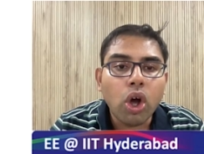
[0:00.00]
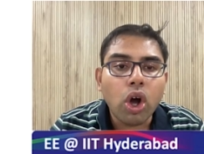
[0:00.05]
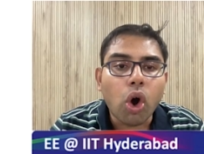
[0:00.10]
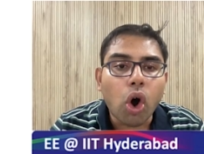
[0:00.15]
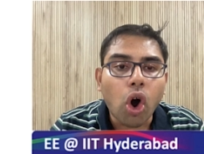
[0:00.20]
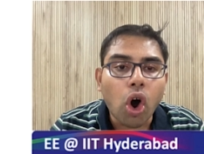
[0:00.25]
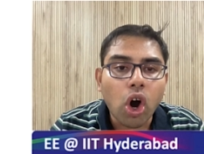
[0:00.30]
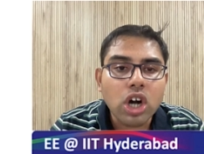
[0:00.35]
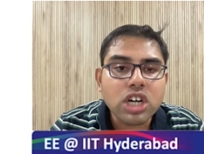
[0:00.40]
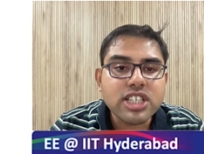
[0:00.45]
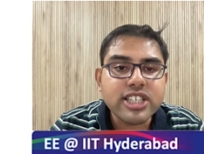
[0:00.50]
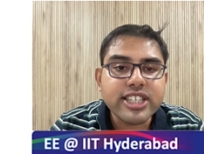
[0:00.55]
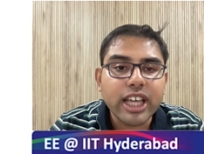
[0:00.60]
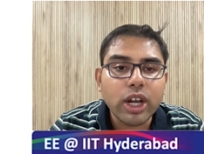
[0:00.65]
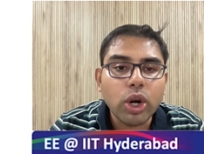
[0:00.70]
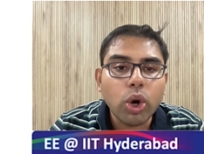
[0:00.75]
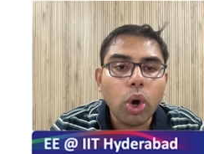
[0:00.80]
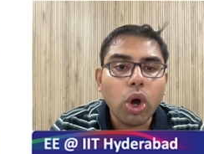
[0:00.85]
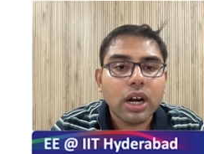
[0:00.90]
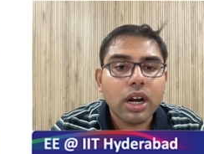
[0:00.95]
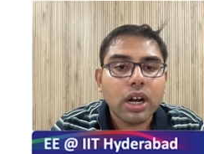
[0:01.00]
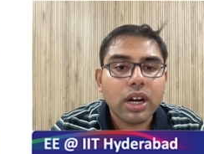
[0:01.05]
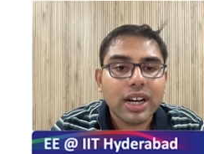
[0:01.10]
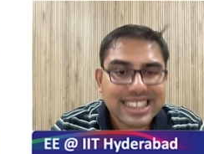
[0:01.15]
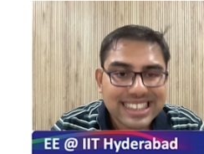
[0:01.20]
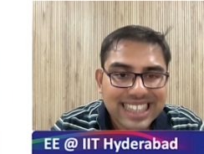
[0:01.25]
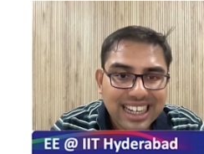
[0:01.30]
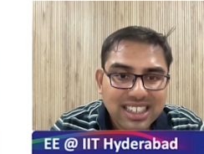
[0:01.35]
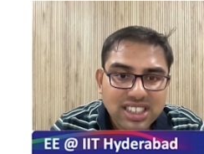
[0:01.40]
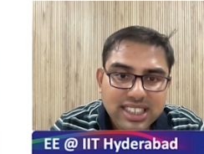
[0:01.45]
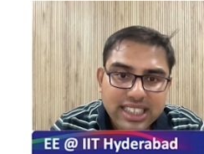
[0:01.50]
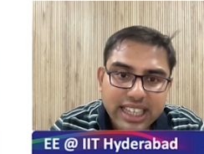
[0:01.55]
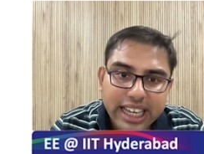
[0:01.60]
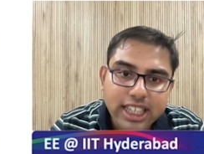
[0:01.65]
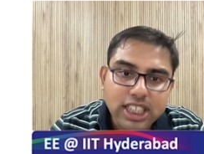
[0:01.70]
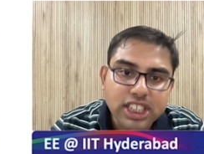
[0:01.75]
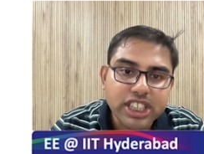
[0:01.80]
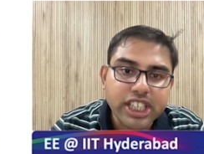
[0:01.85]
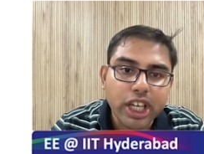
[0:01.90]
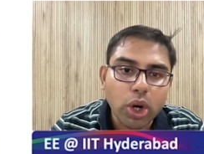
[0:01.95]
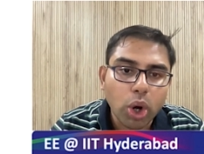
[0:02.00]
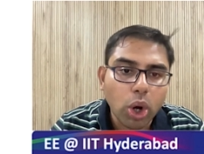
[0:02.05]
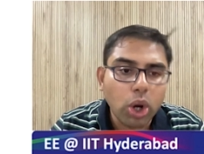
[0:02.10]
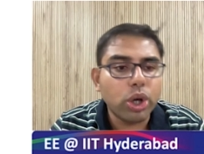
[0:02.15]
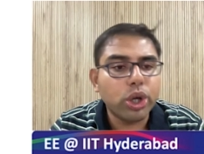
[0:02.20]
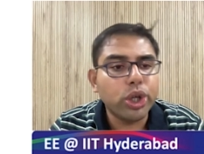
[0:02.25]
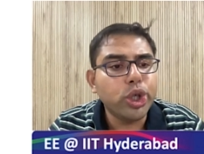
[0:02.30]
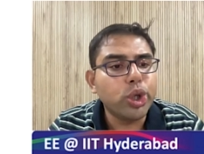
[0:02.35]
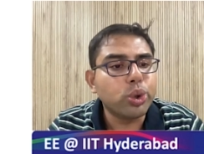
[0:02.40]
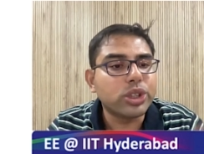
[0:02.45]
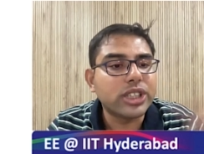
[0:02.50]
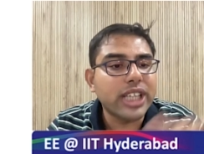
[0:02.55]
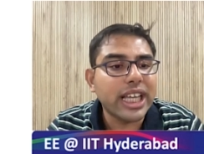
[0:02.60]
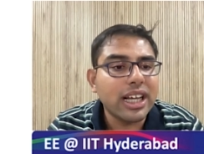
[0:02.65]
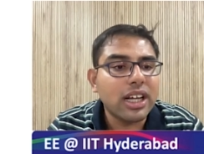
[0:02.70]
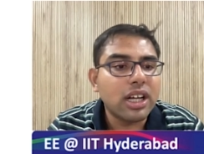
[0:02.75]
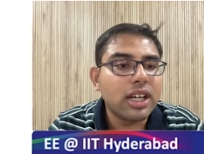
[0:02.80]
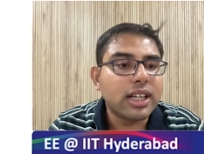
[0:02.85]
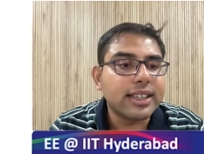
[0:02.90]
or 0 results in 0 using